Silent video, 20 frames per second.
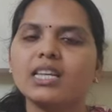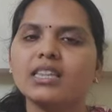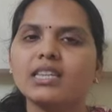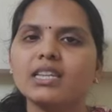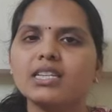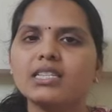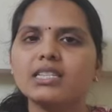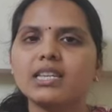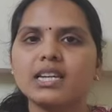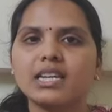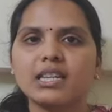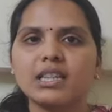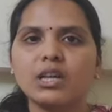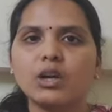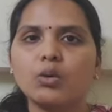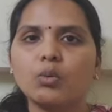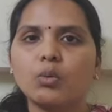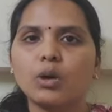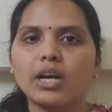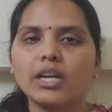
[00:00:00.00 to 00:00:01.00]
There is
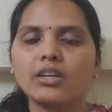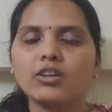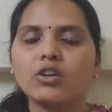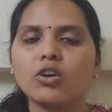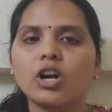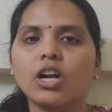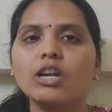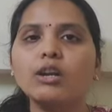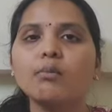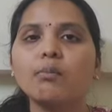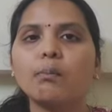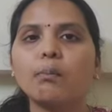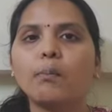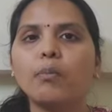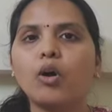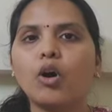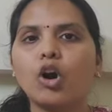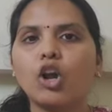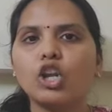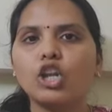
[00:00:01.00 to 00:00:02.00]
another one called
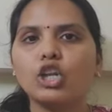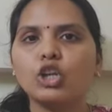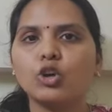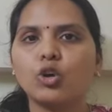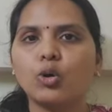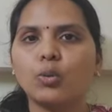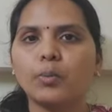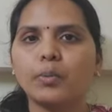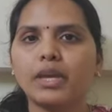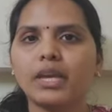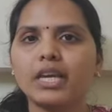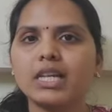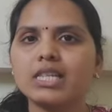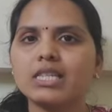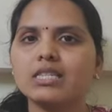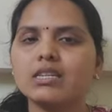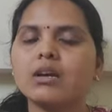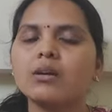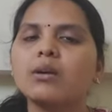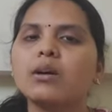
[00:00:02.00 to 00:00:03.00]

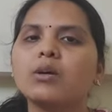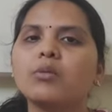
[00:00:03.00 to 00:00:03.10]
polynomials.